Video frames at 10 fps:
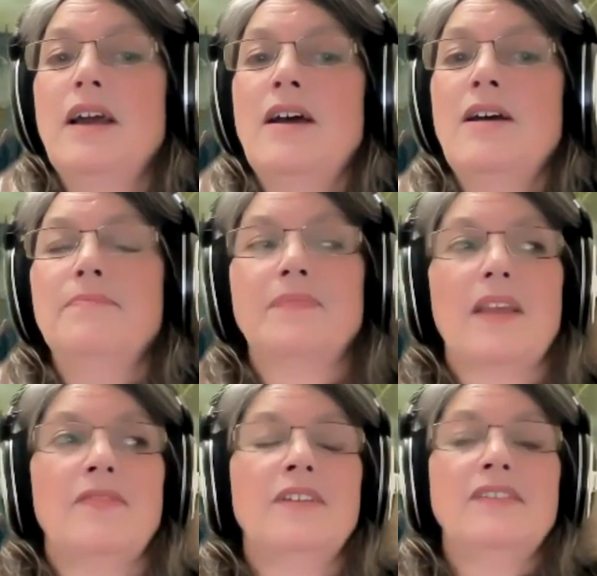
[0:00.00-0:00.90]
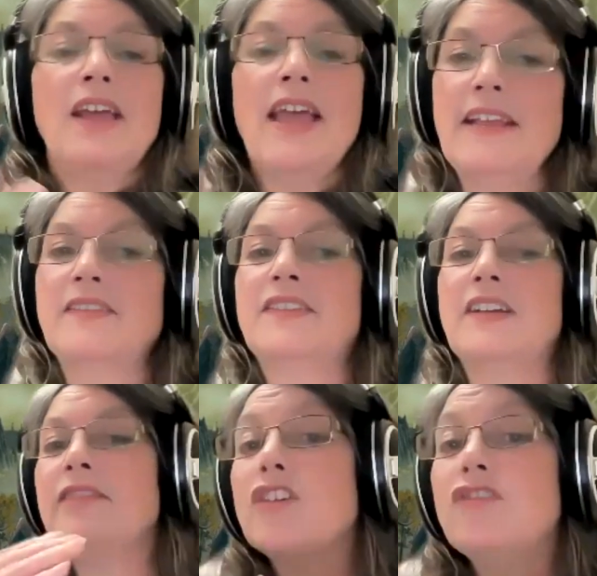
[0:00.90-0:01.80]
the text
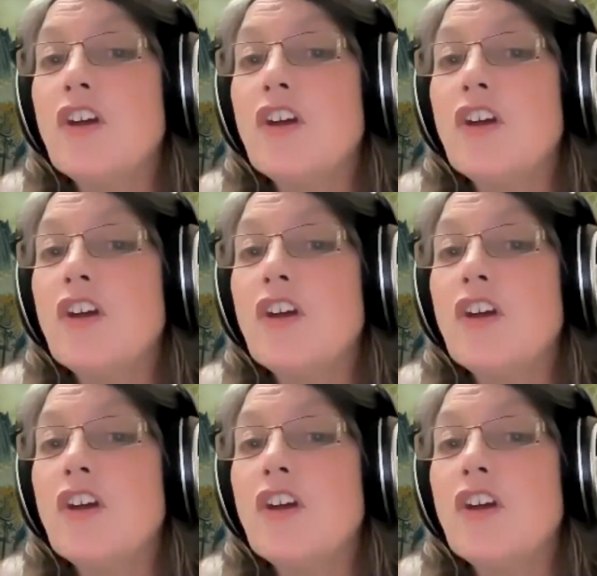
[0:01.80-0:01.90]
and the